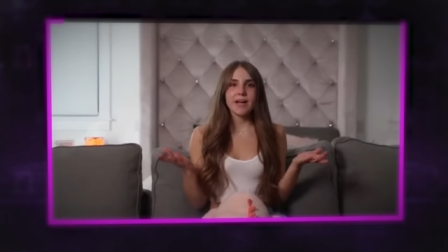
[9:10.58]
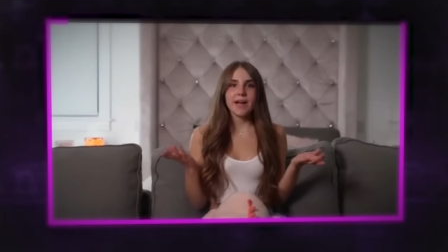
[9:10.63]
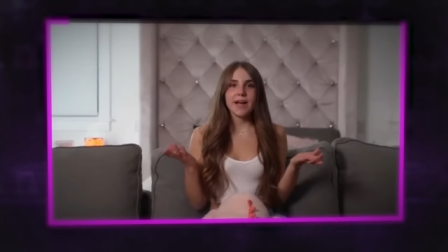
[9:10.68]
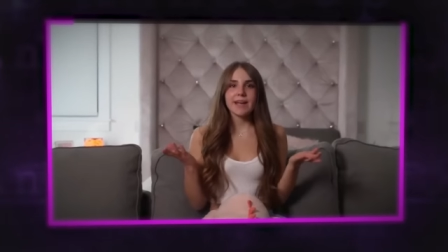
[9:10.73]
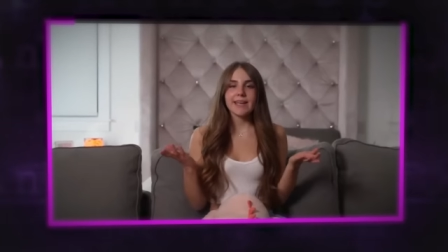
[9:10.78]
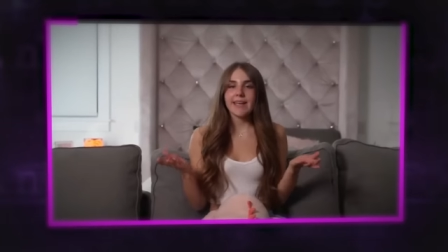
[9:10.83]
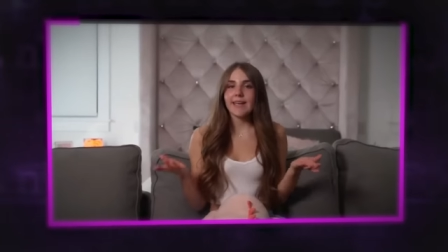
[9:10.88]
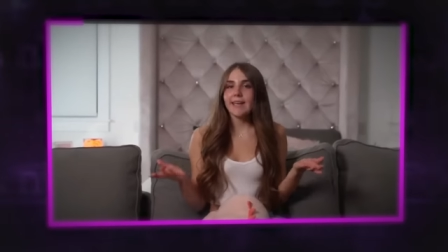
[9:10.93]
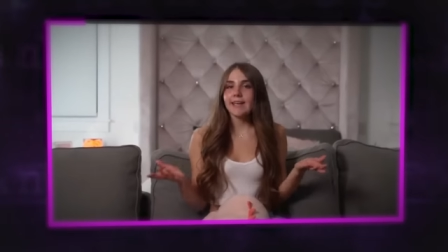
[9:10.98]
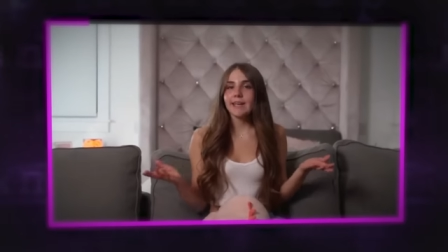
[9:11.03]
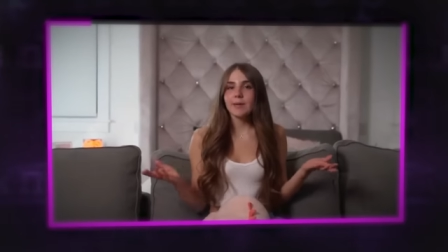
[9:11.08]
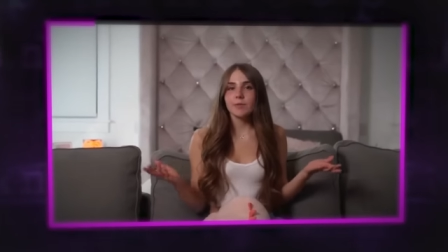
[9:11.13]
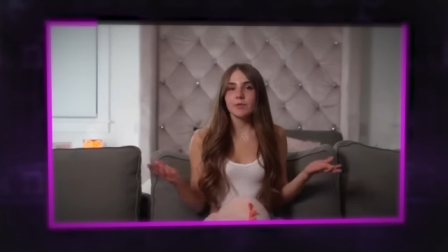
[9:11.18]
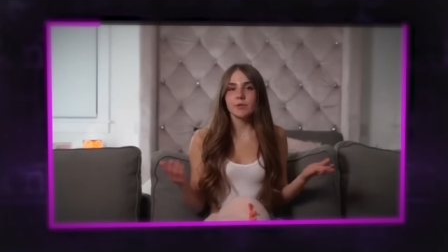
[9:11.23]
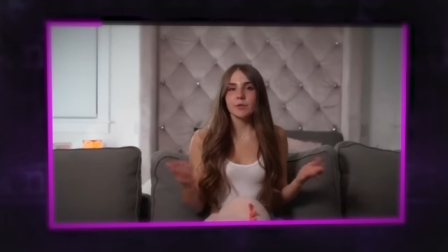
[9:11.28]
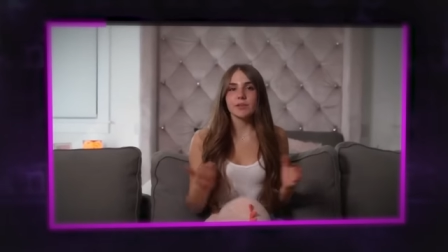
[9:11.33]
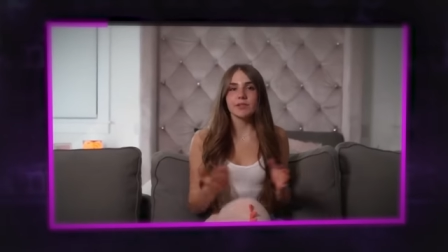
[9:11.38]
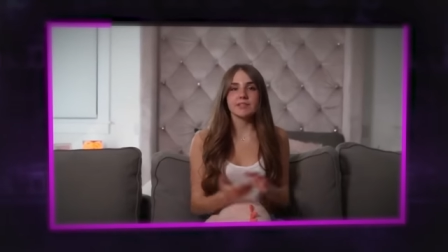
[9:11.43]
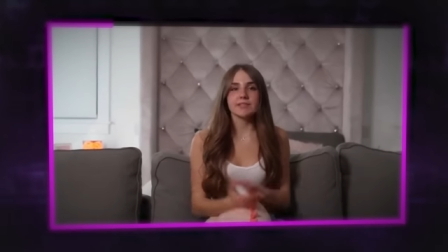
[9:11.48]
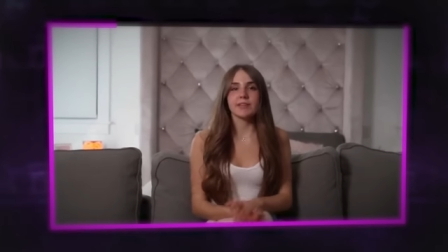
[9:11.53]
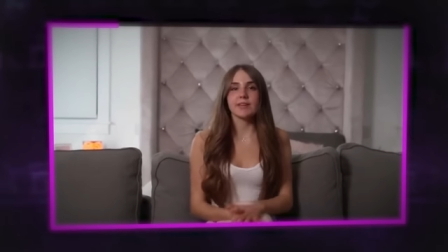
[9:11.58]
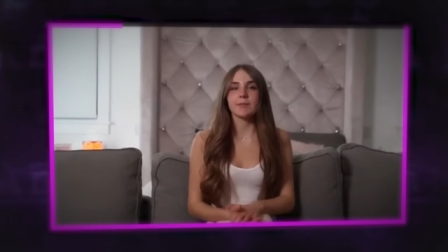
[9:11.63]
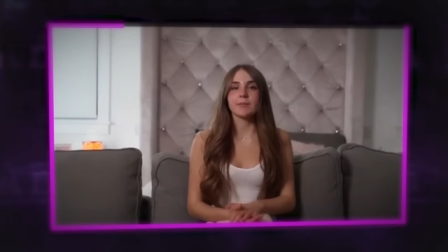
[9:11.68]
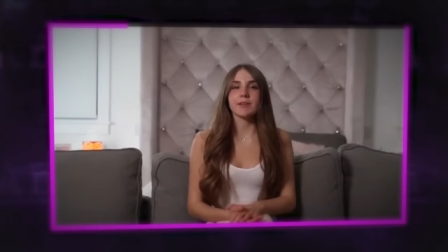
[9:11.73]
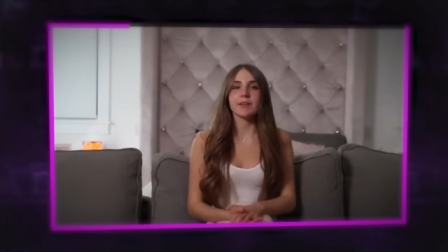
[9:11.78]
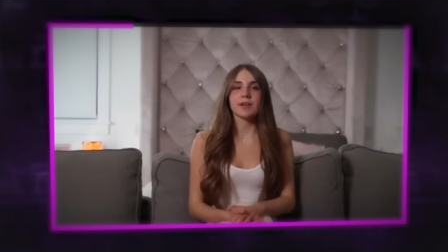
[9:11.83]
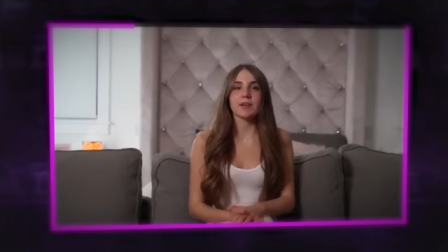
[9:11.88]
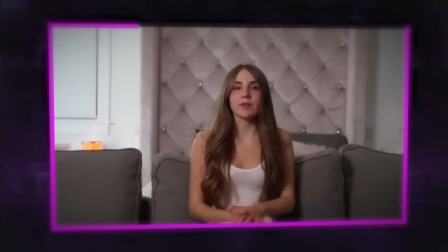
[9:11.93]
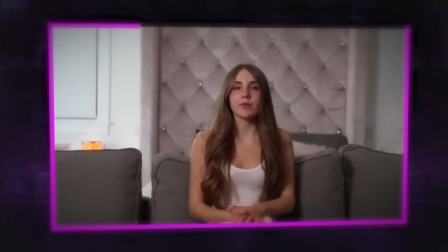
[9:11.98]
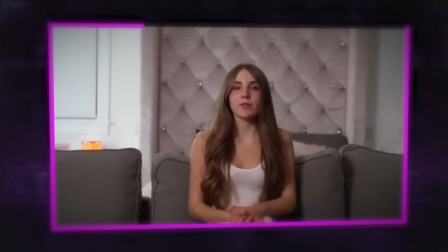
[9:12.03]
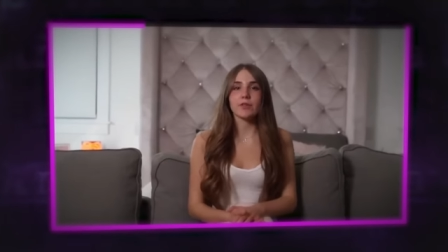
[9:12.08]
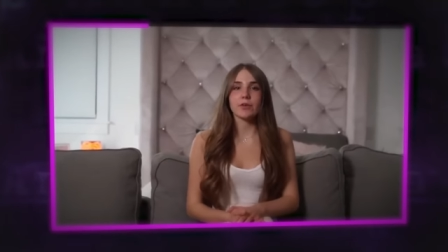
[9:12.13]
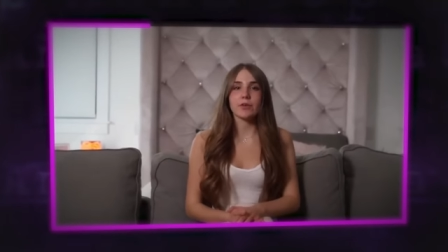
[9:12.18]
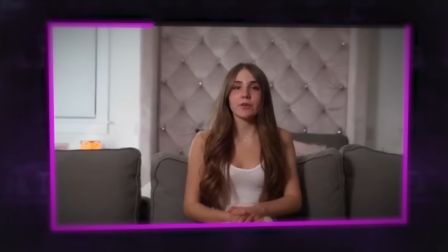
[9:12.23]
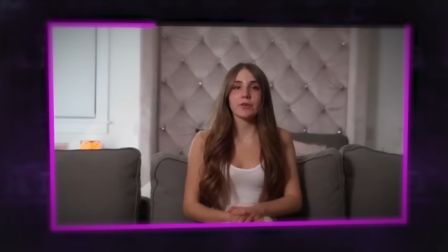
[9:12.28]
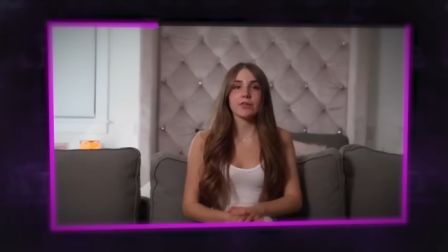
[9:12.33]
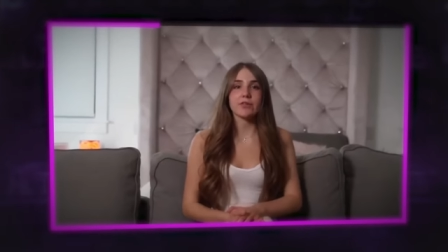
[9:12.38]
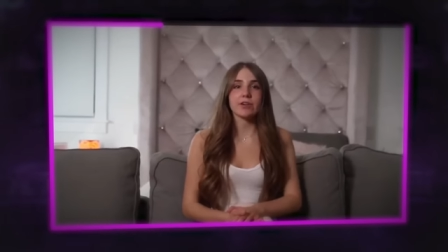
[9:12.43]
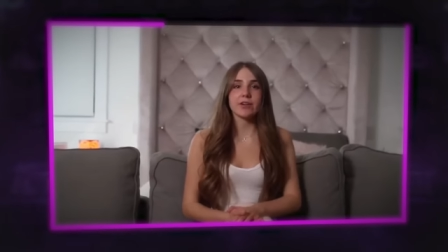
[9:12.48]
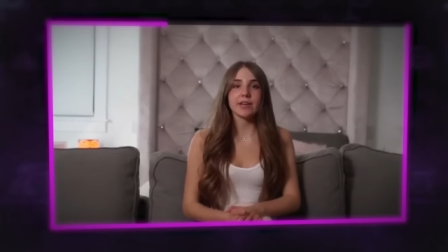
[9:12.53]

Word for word: I can't keep doing the same thing over and over